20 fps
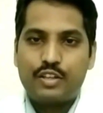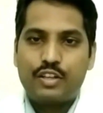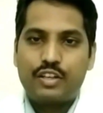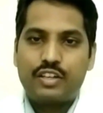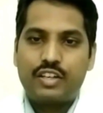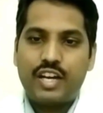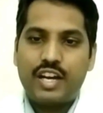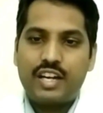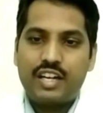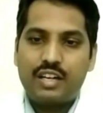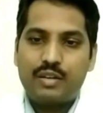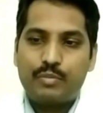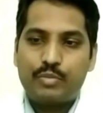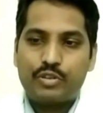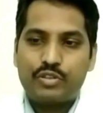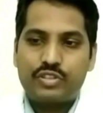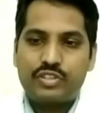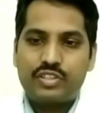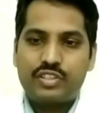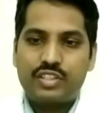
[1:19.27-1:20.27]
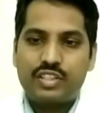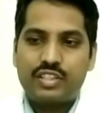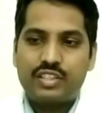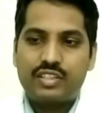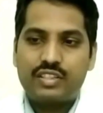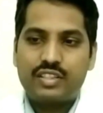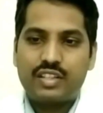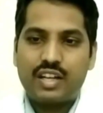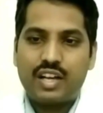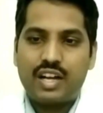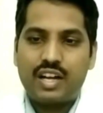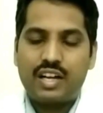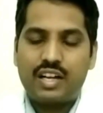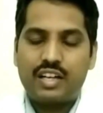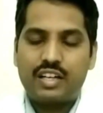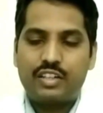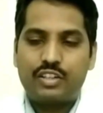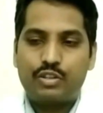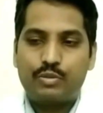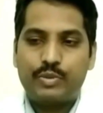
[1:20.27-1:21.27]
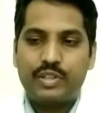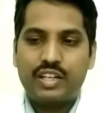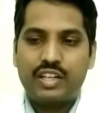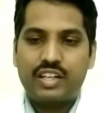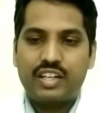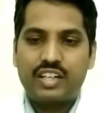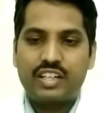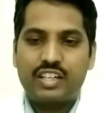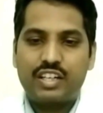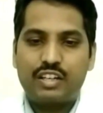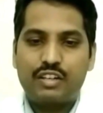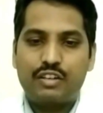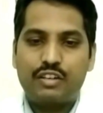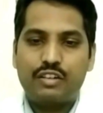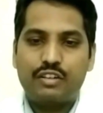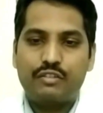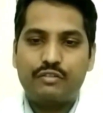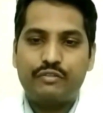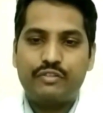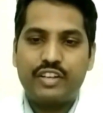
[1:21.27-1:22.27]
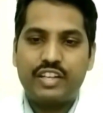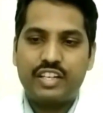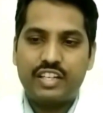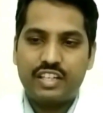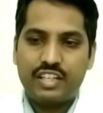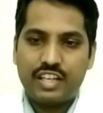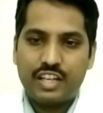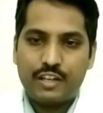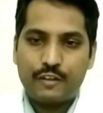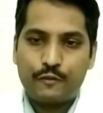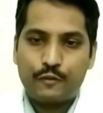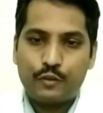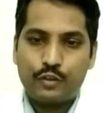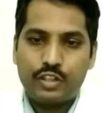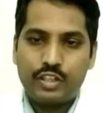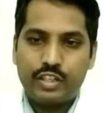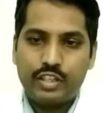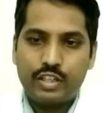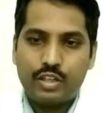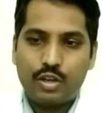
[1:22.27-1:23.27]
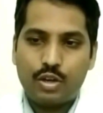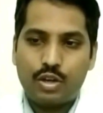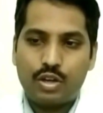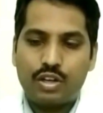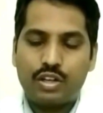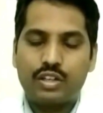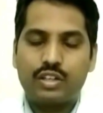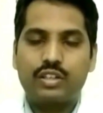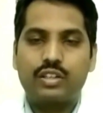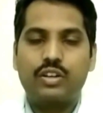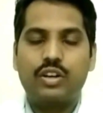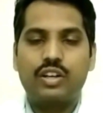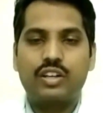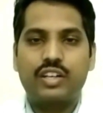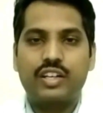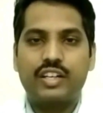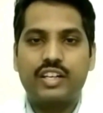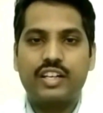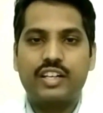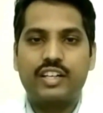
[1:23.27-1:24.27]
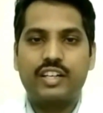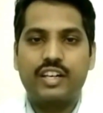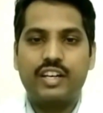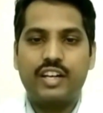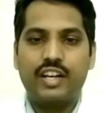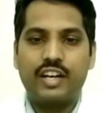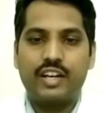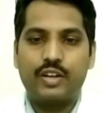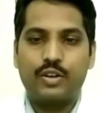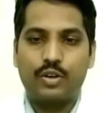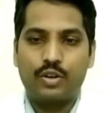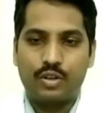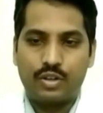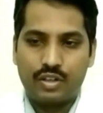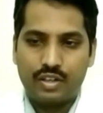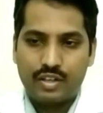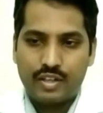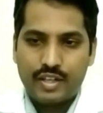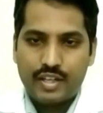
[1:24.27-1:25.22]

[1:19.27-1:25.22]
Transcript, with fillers: dental procedures are to be conducted very carefully or not conducted at all